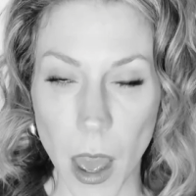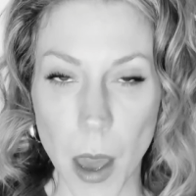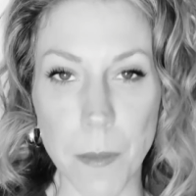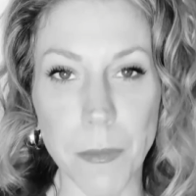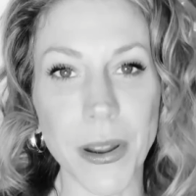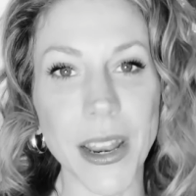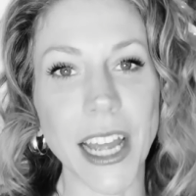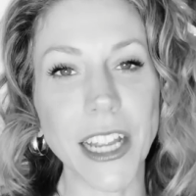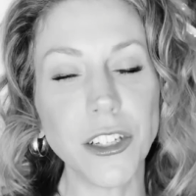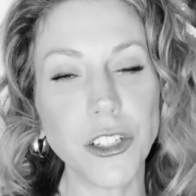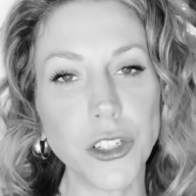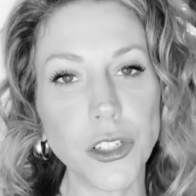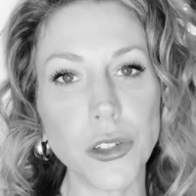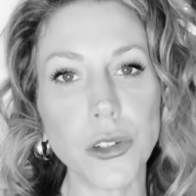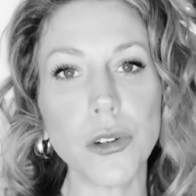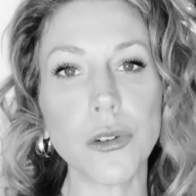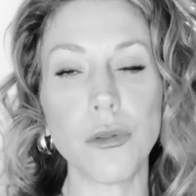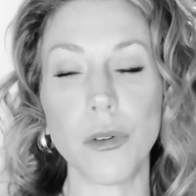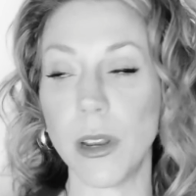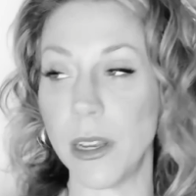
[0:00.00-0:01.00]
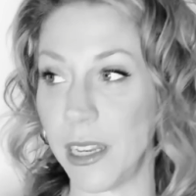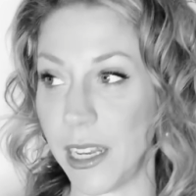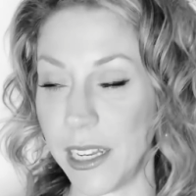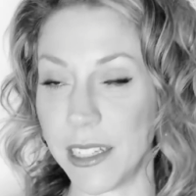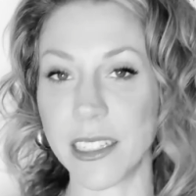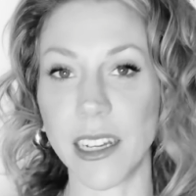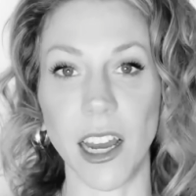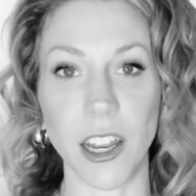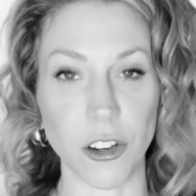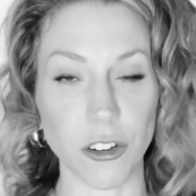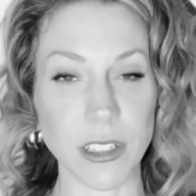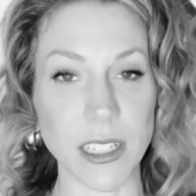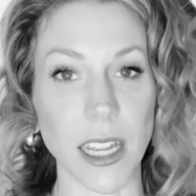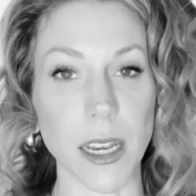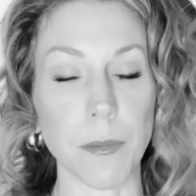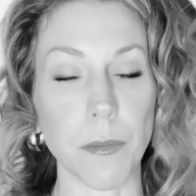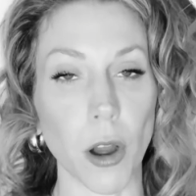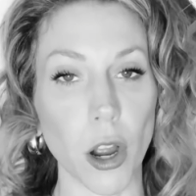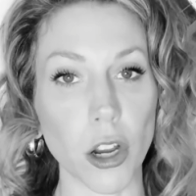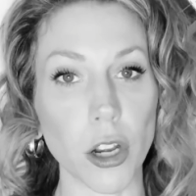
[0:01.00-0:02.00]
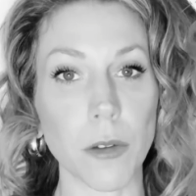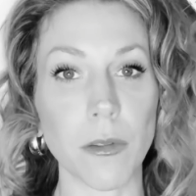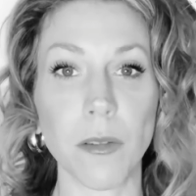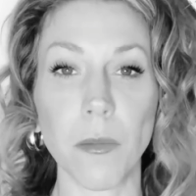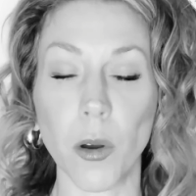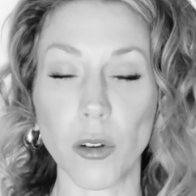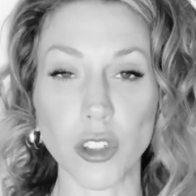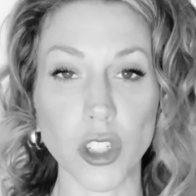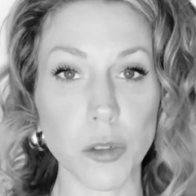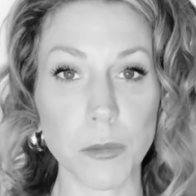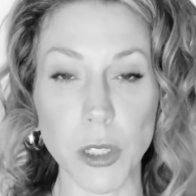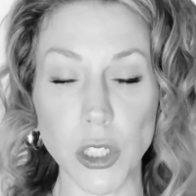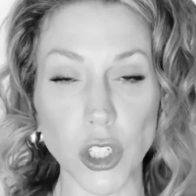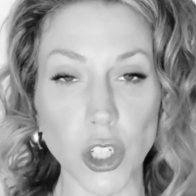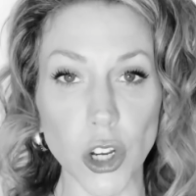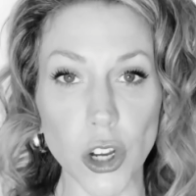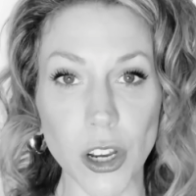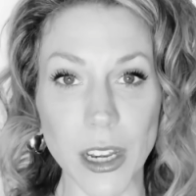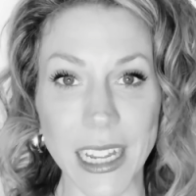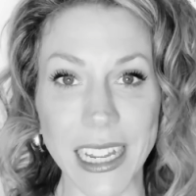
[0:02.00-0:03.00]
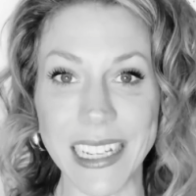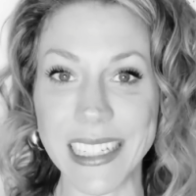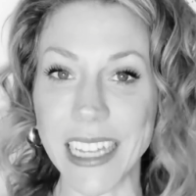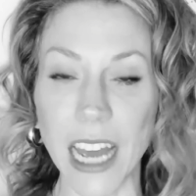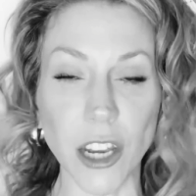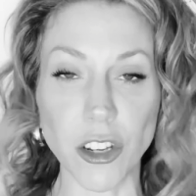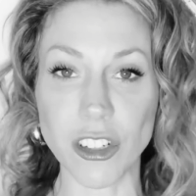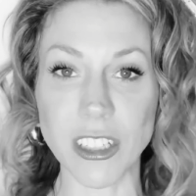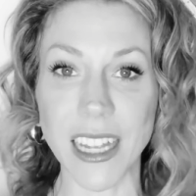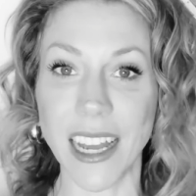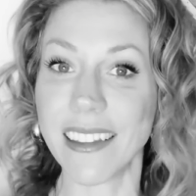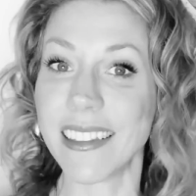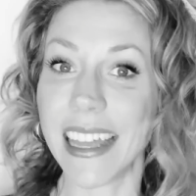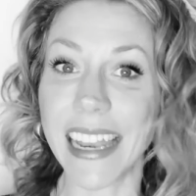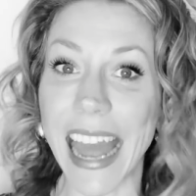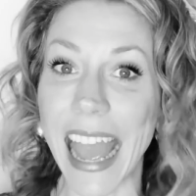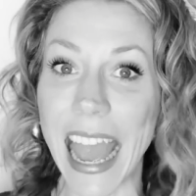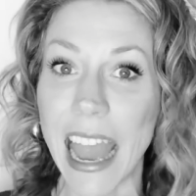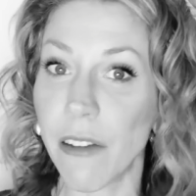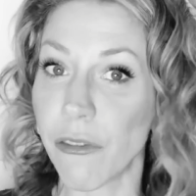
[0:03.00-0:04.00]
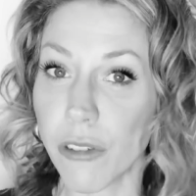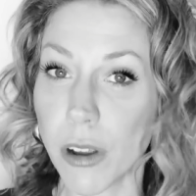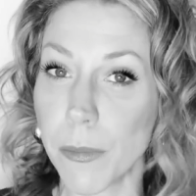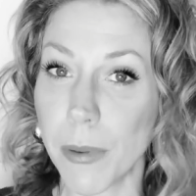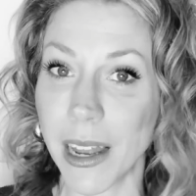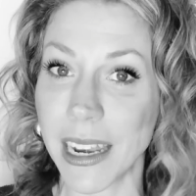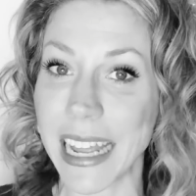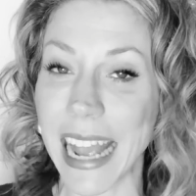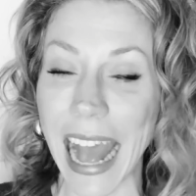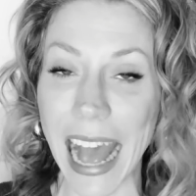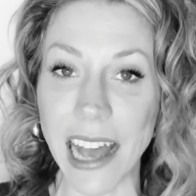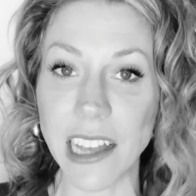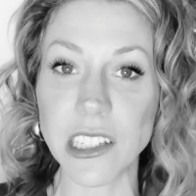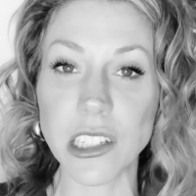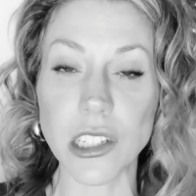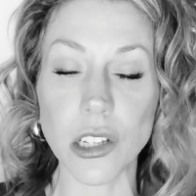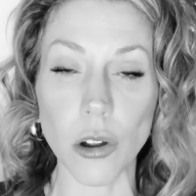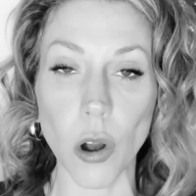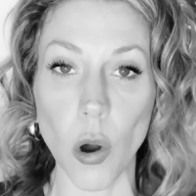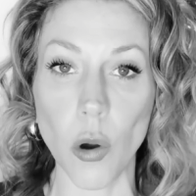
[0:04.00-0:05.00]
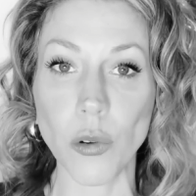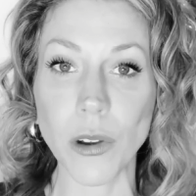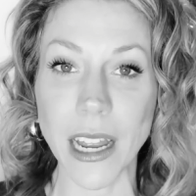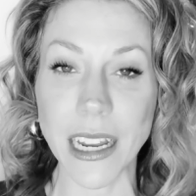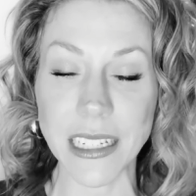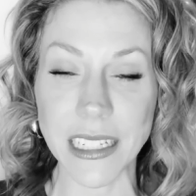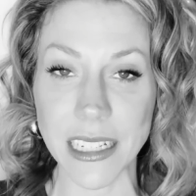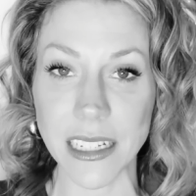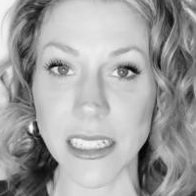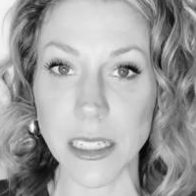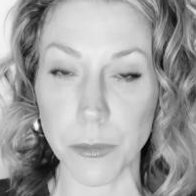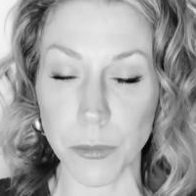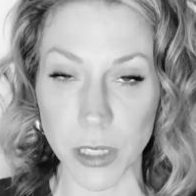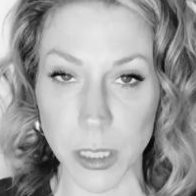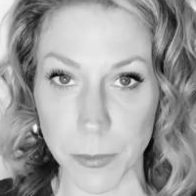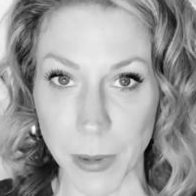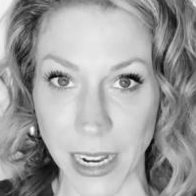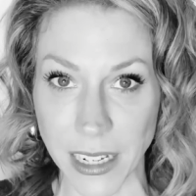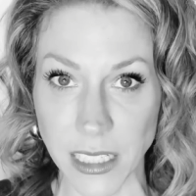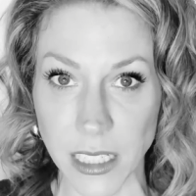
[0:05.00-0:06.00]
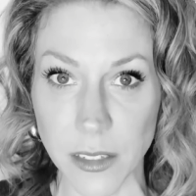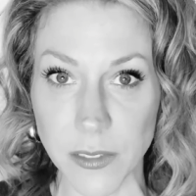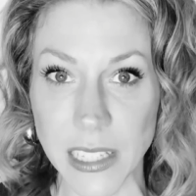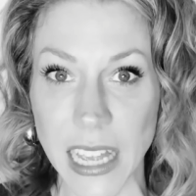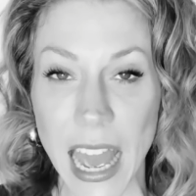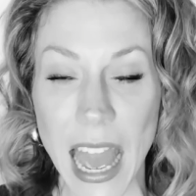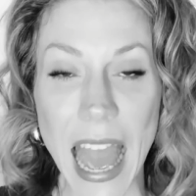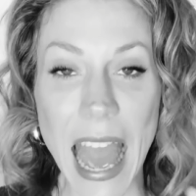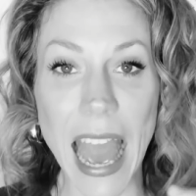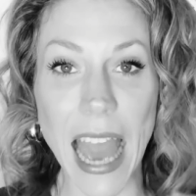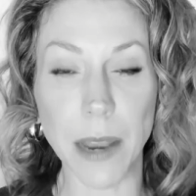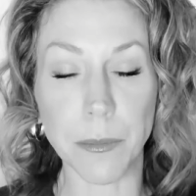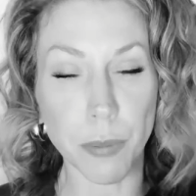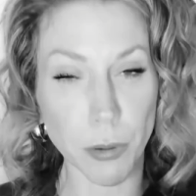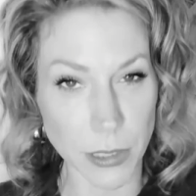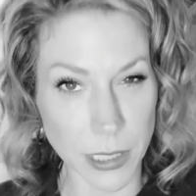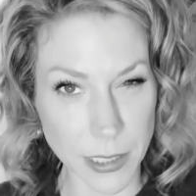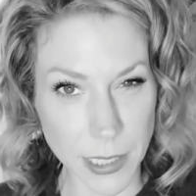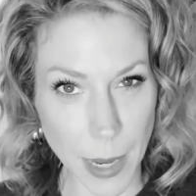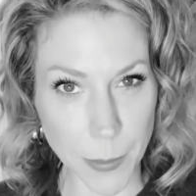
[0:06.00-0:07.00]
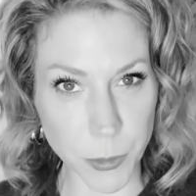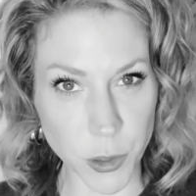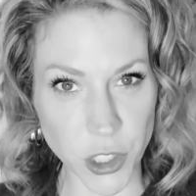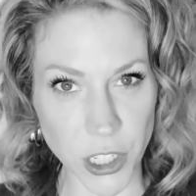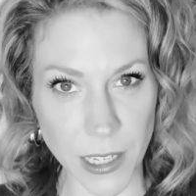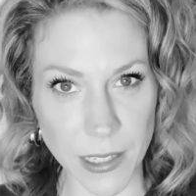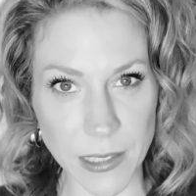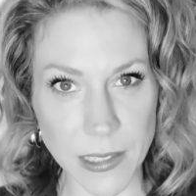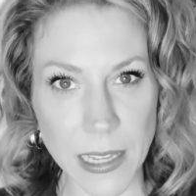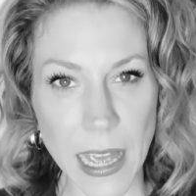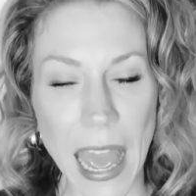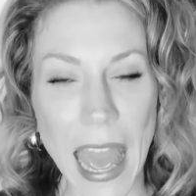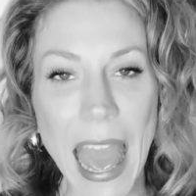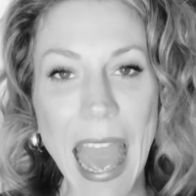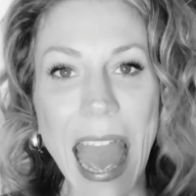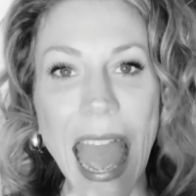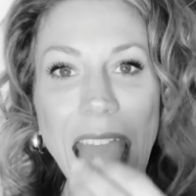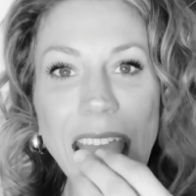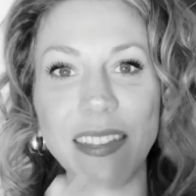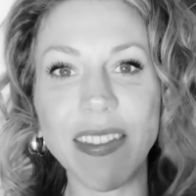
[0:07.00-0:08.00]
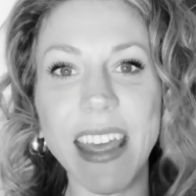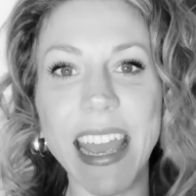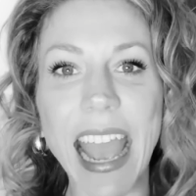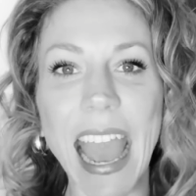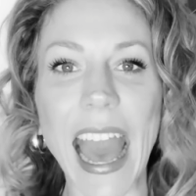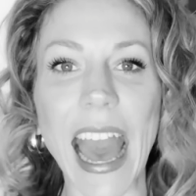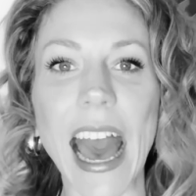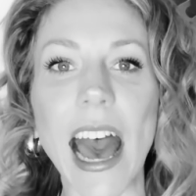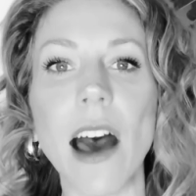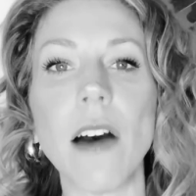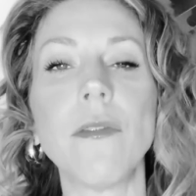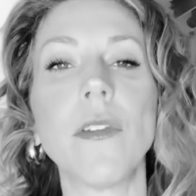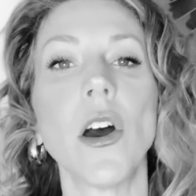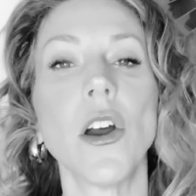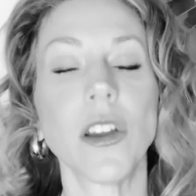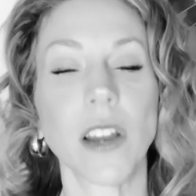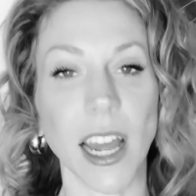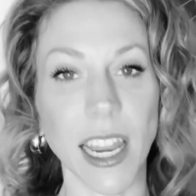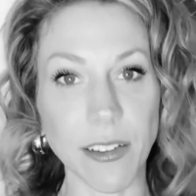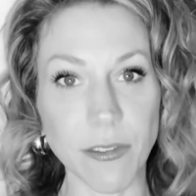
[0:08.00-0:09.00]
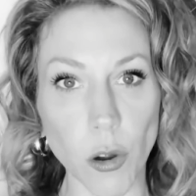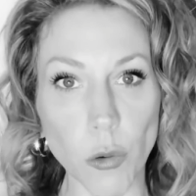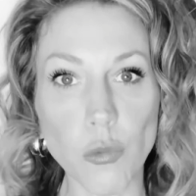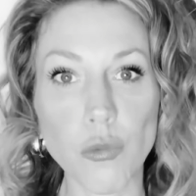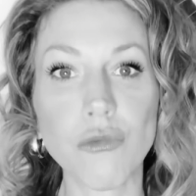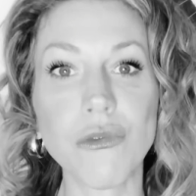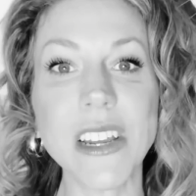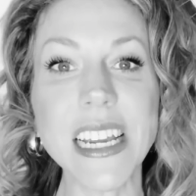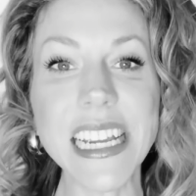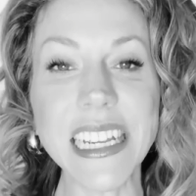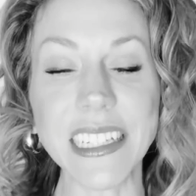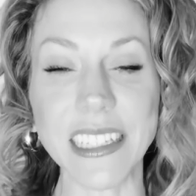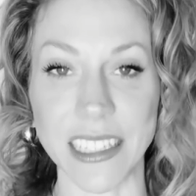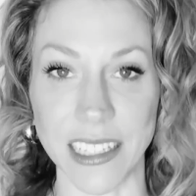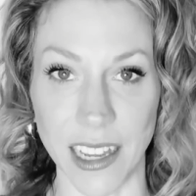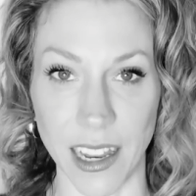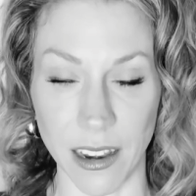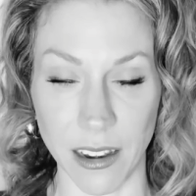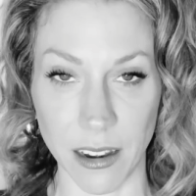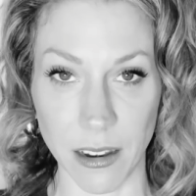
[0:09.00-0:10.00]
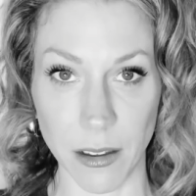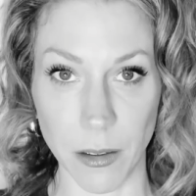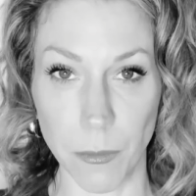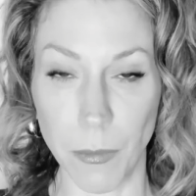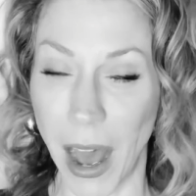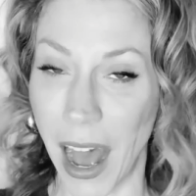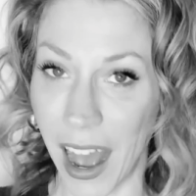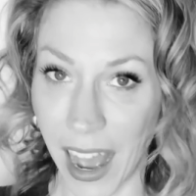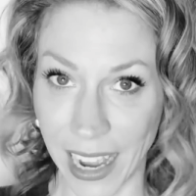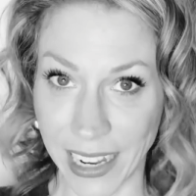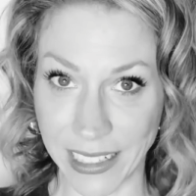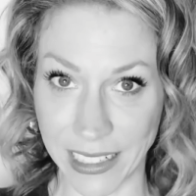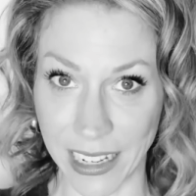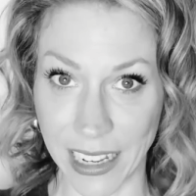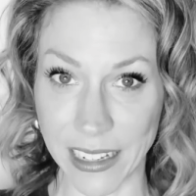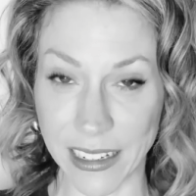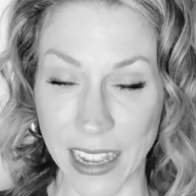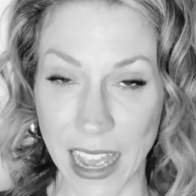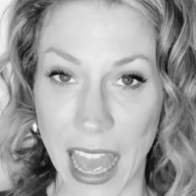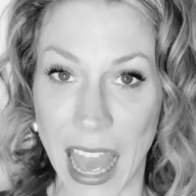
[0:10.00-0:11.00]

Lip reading: but I do need to understand, a part of emotional maturity is understanding that everybody has their own ideas and perspectives and perceptions, and they have kind of a reason behind it.